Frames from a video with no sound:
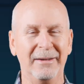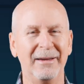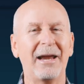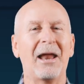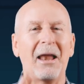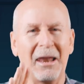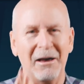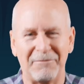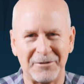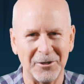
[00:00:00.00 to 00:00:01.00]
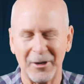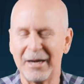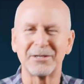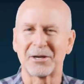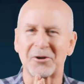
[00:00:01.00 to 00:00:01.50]
And I love to.
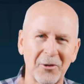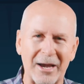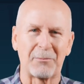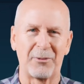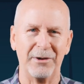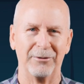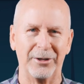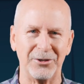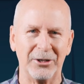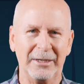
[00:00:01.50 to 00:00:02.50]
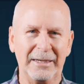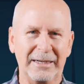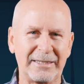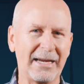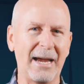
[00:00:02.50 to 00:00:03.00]
It is a great privilege.
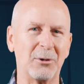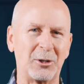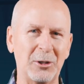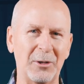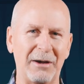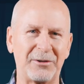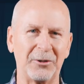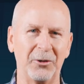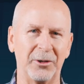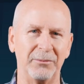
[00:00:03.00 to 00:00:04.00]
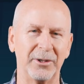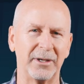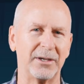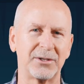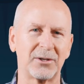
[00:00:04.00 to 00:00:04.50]
A time or two I've told them that
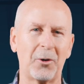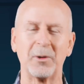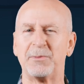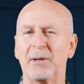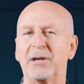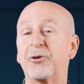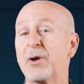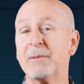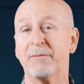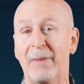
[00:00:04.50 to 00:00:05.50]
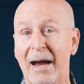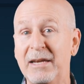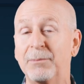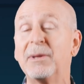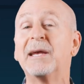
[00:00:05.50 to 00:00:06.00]
it's always been a dream of mine
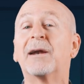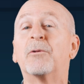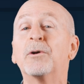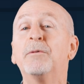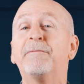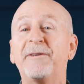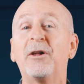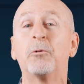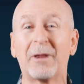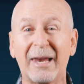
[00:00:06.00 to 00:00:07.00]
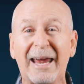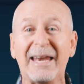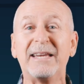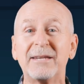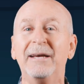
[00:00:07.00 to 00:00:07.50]
to be in a room filled with
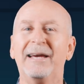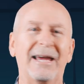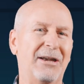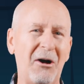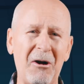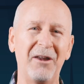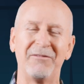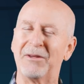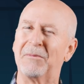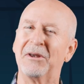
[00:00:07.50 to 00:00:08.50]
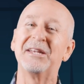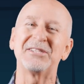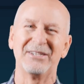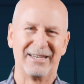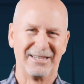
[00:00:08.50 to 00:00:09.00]
ladies and all of them
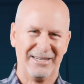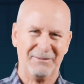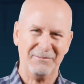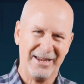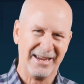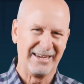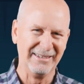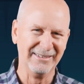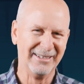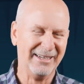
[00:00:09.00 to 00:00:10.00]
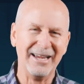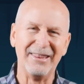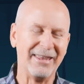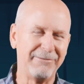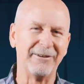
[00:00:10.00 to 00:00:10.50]
listening to me.
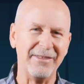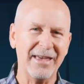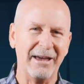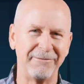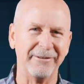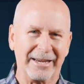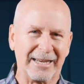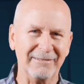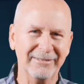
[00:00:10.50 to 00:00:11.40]
And they find that funny.